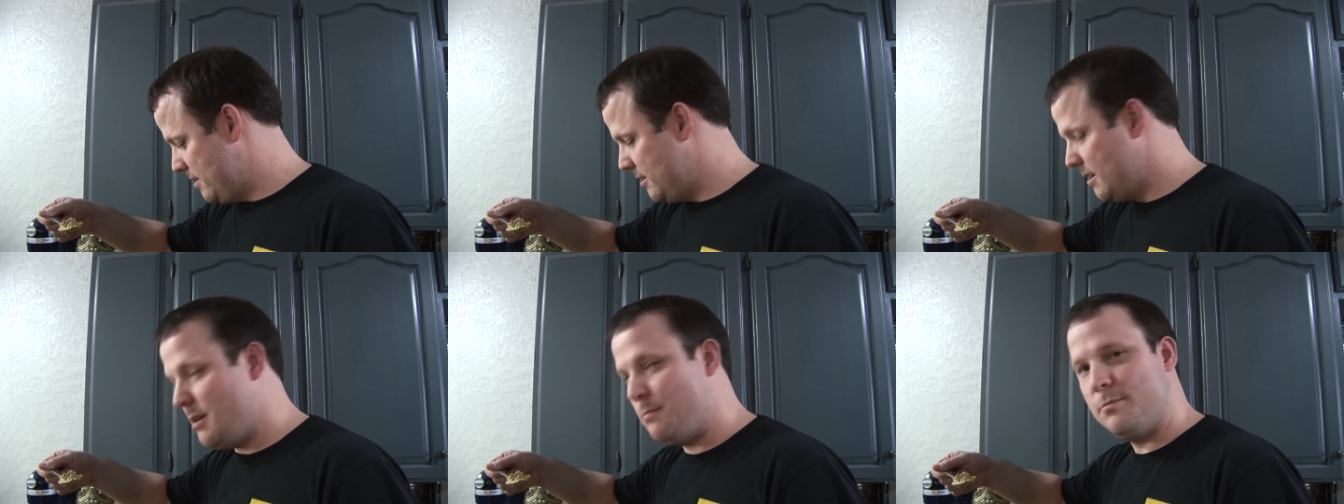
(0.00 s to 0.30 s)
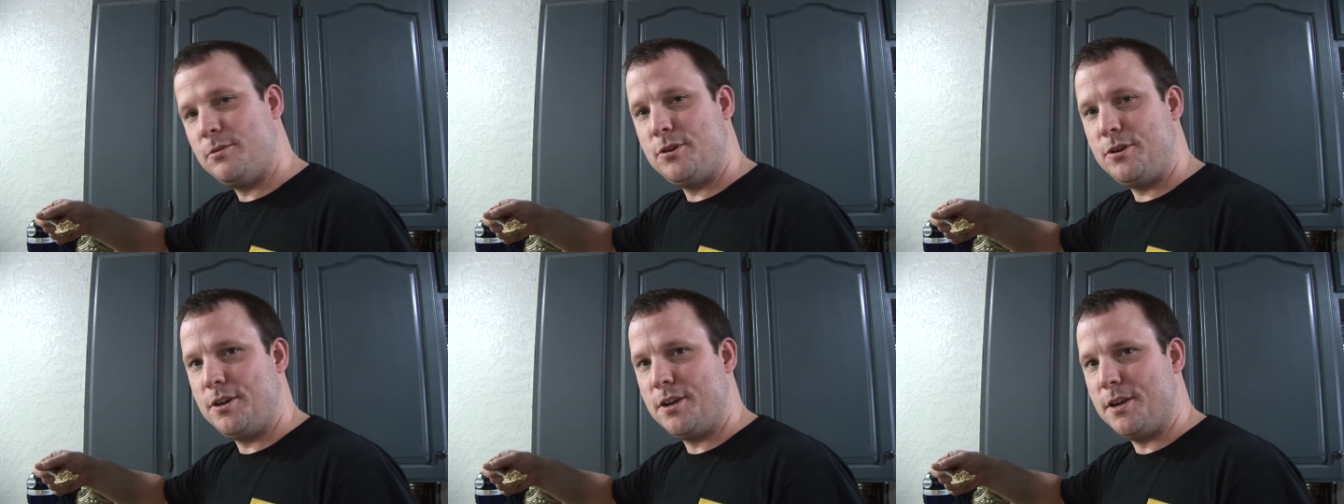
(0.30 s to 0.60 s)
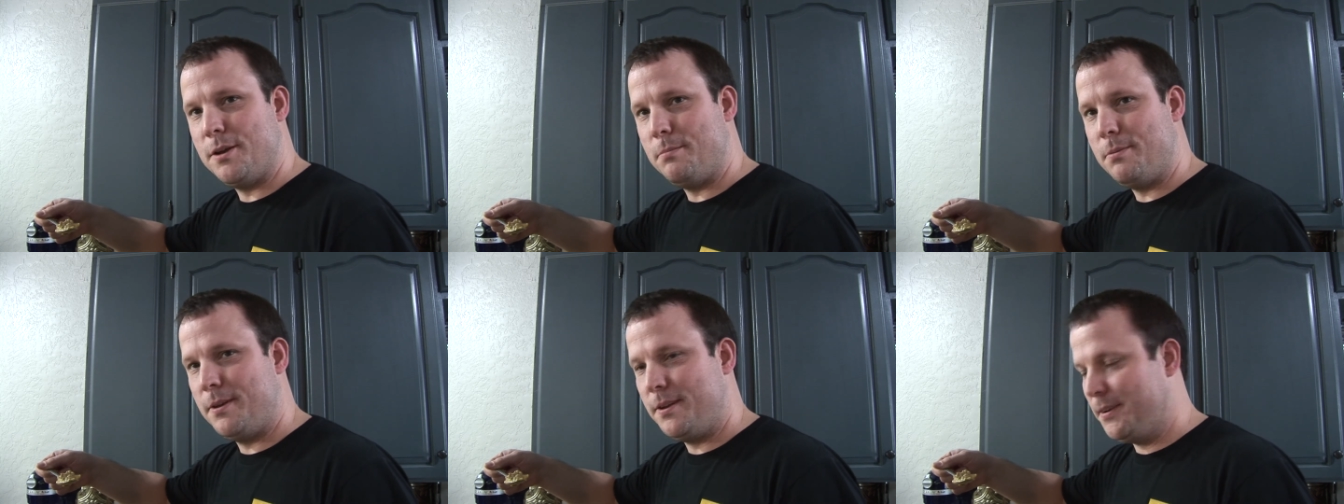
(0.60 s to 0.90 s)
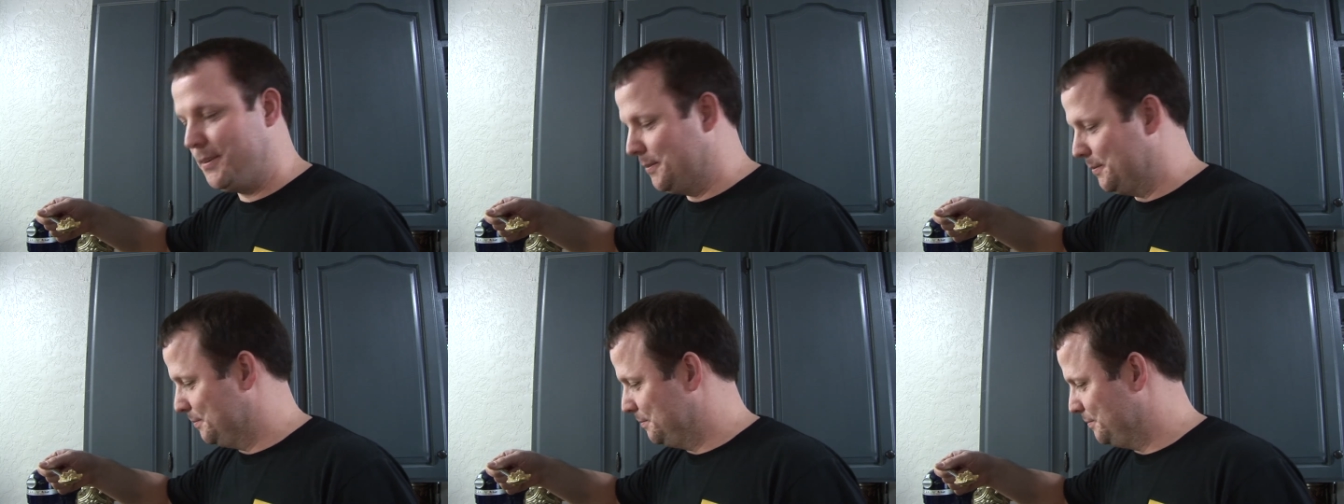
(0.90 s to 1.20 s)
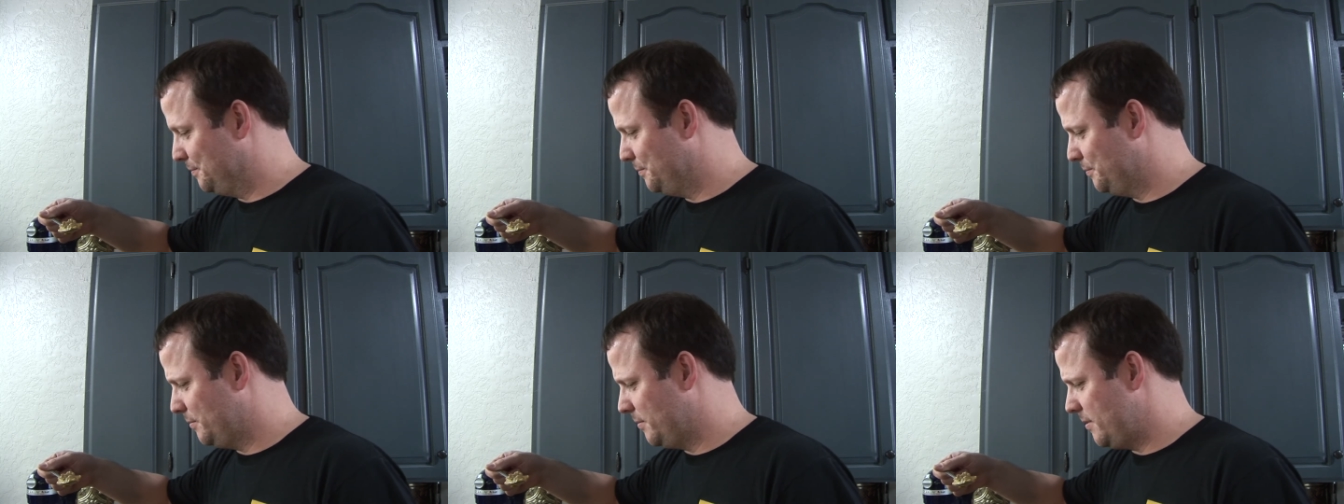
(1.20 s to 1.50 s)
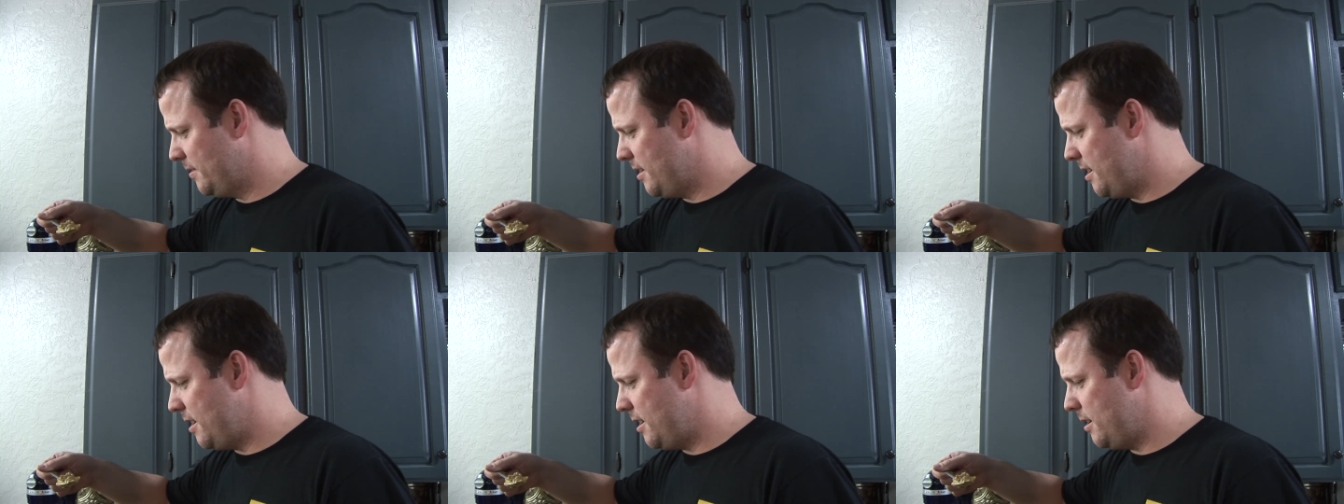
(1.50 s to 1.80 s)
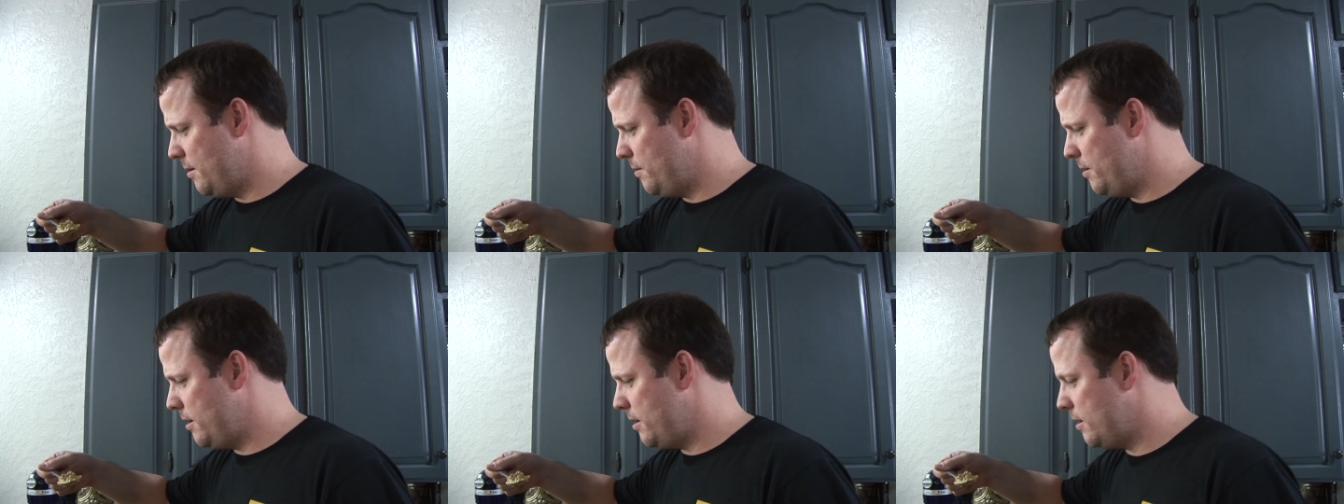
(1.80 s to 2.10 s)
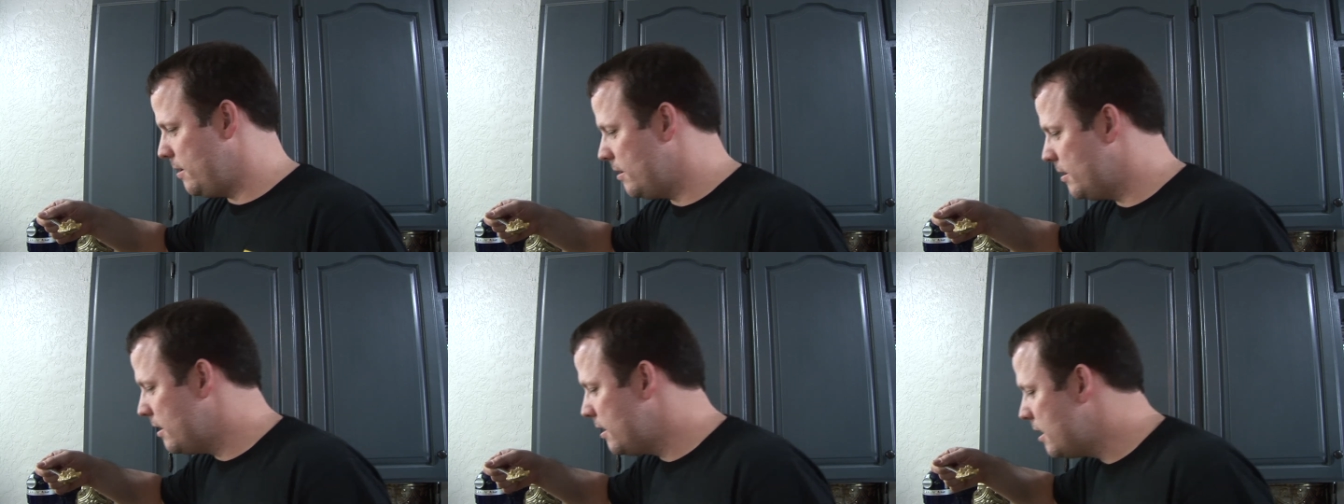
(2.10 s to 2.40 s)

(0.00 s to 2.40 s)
jump ship. All right, here we go.